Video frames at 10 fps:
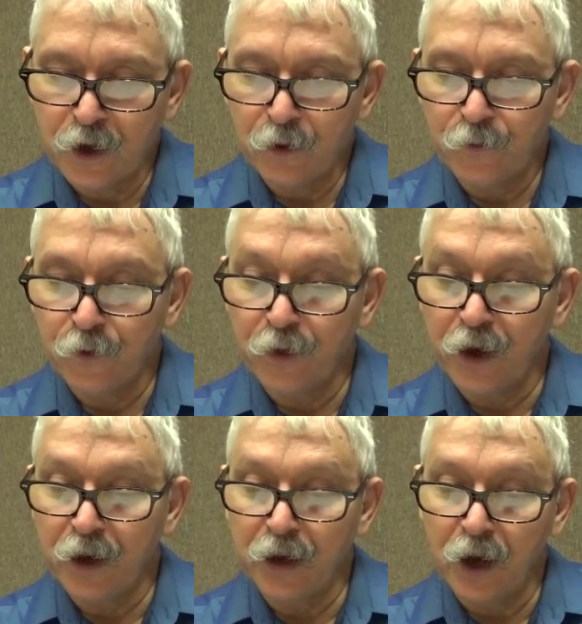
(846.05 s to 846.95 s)
for
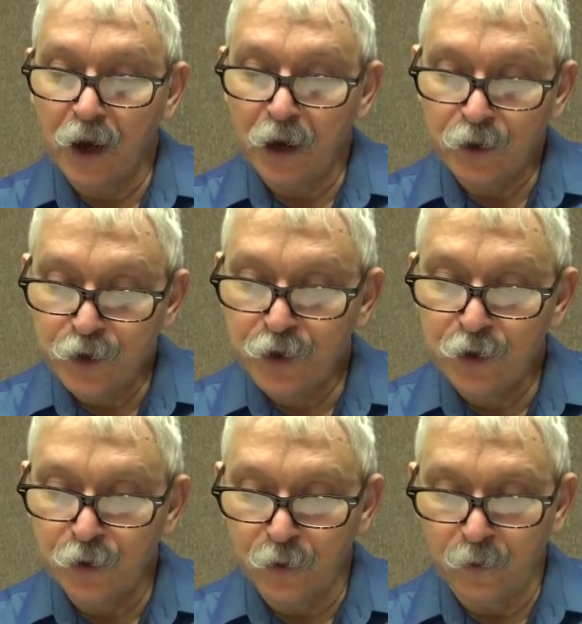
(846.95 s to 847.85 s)
they
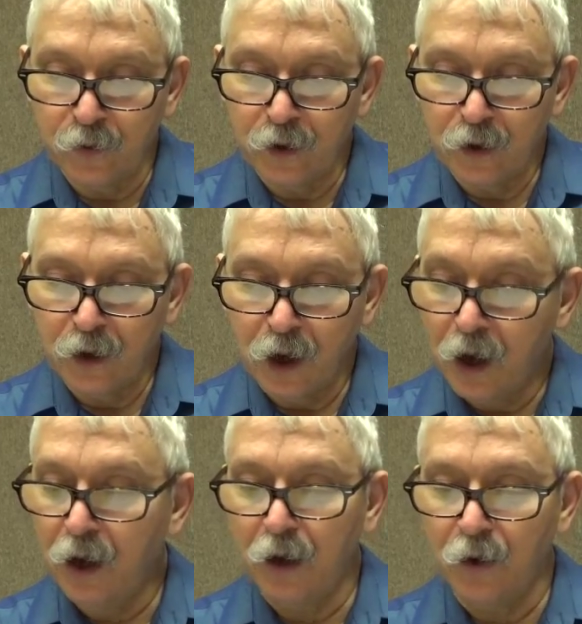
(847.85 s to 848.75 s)
knew
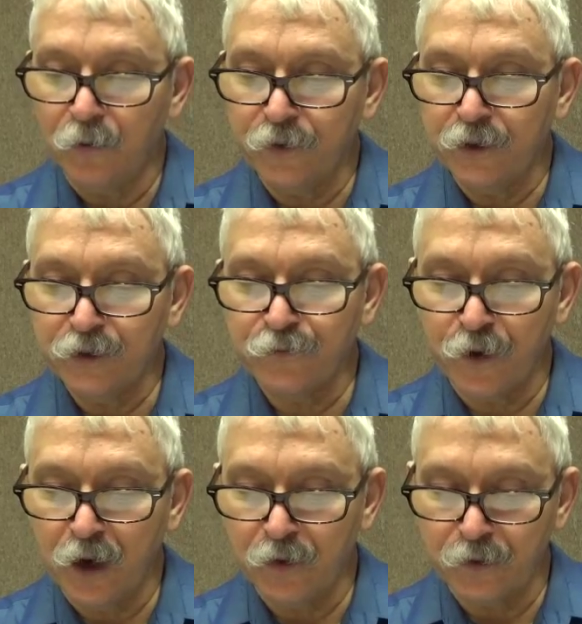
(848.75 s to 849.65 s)
all that his
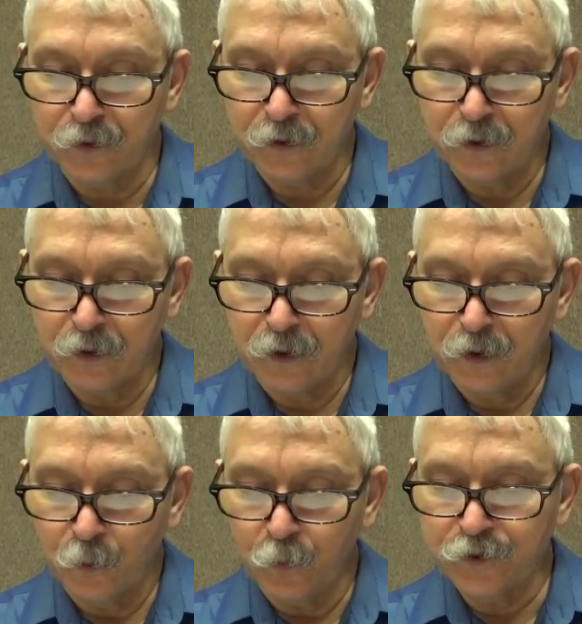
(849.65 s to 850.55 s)
father
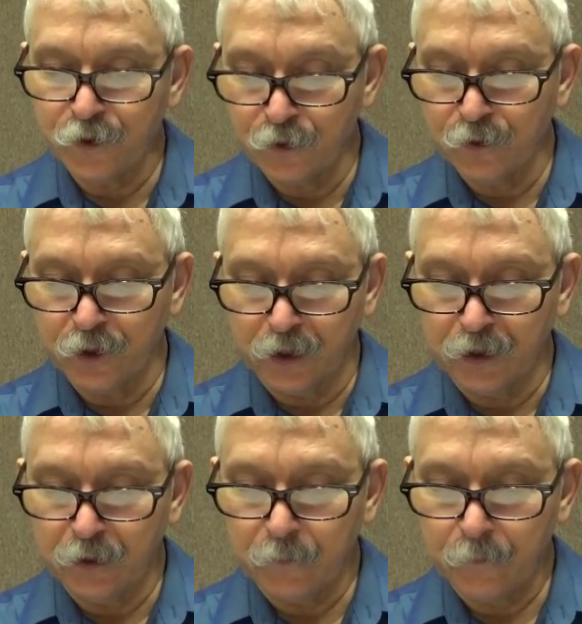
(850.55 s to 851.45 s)
was a Greek.